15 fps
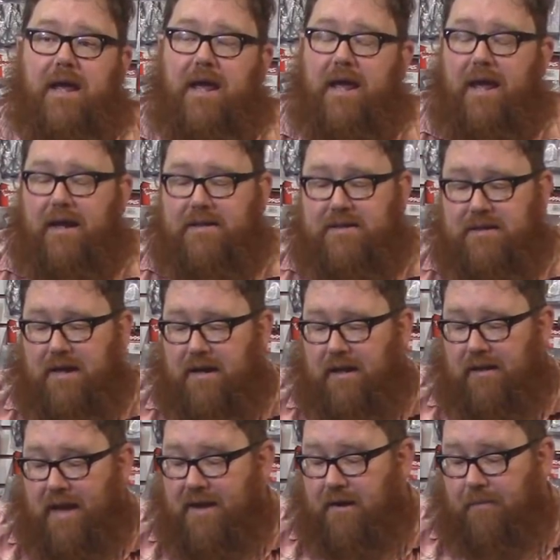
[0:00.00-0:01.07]
it's got a
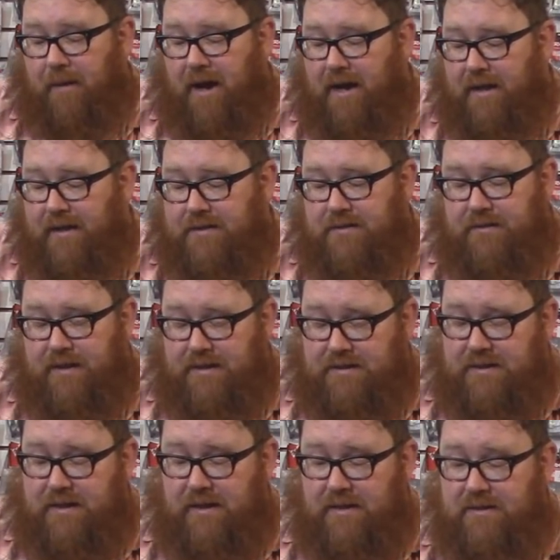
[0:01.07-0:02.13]
lighter body. So
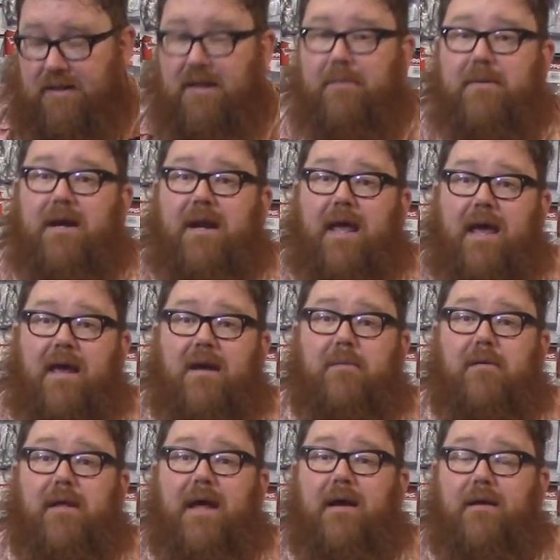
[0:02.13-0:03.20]
this thing is going to be an
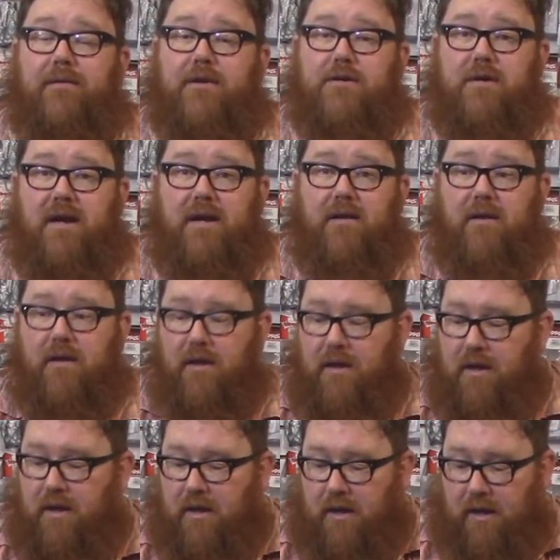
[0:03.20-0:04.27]
animal out on the trail.
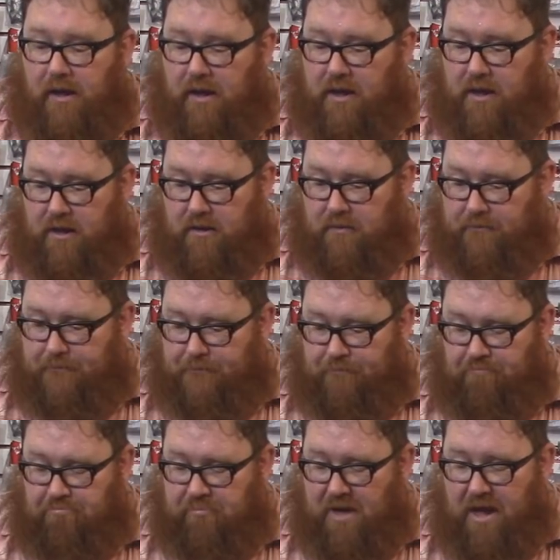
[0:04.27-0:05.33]

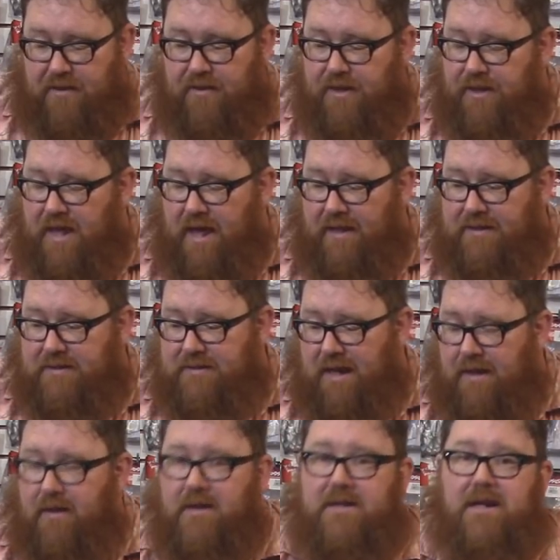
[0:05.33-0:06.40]
Other than that, it's
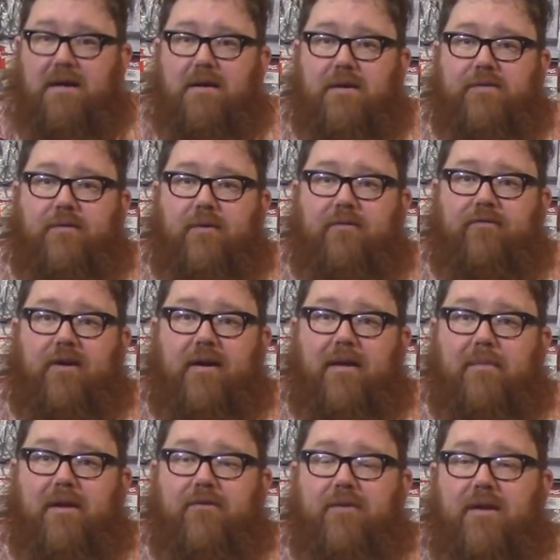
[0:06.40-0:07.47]
standard TRX-4 fare.
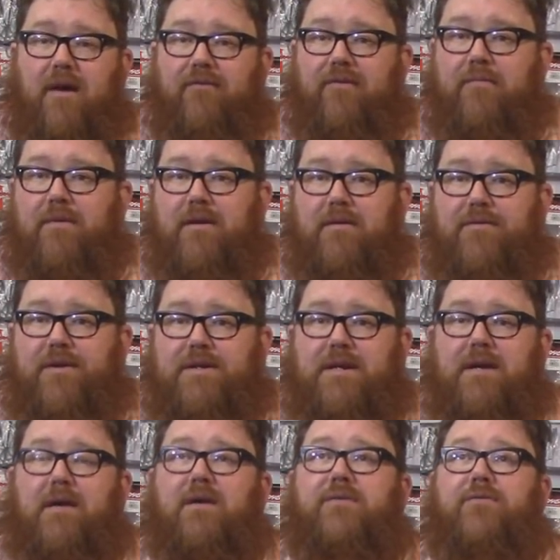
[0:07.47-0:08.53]
I mean, if you're not familiar with the
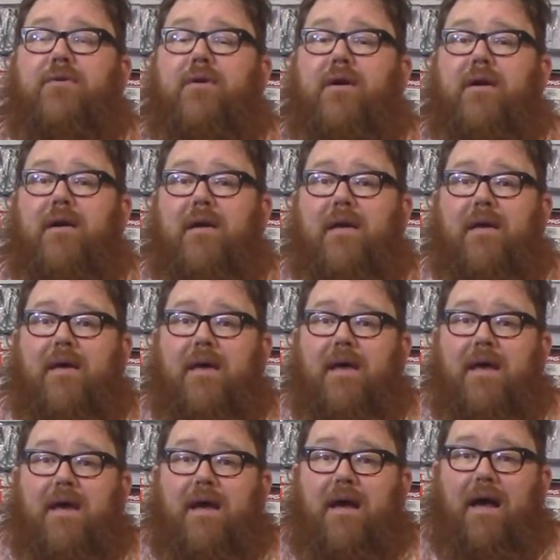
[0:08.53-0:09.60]

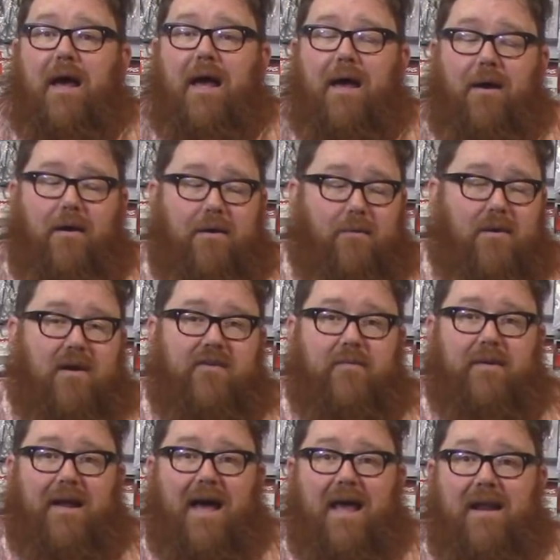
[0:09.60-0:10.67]
TRX-4, what have you
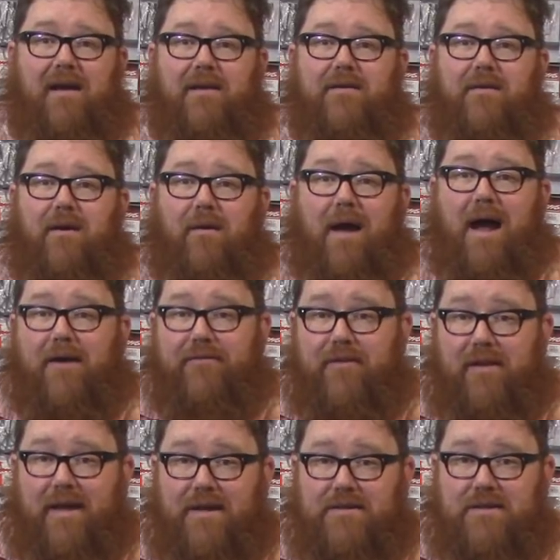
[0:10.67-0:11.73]
been hiding under a rock for
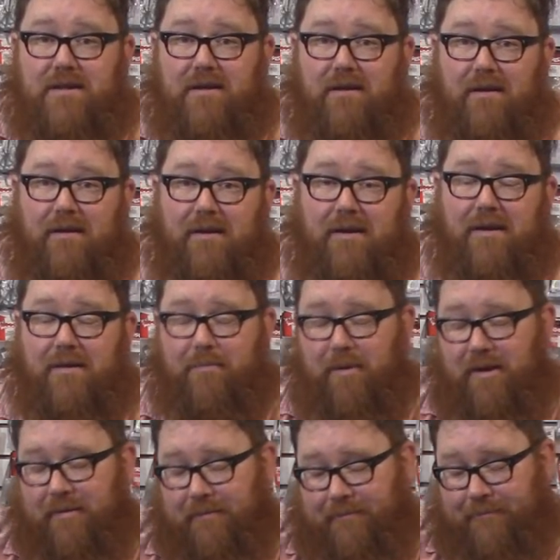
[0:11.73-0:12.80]
the last year?
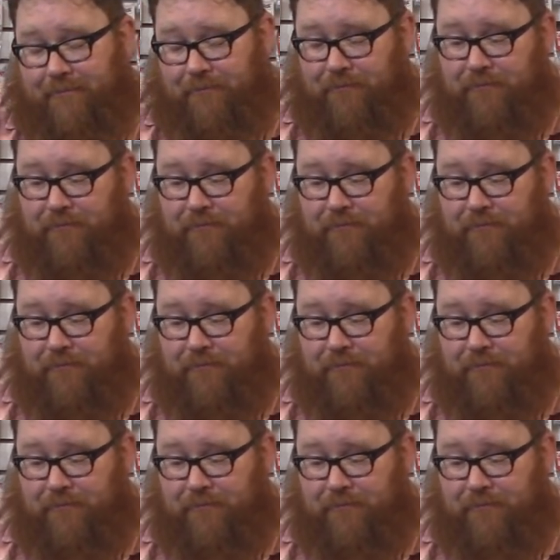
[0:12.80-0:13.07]
But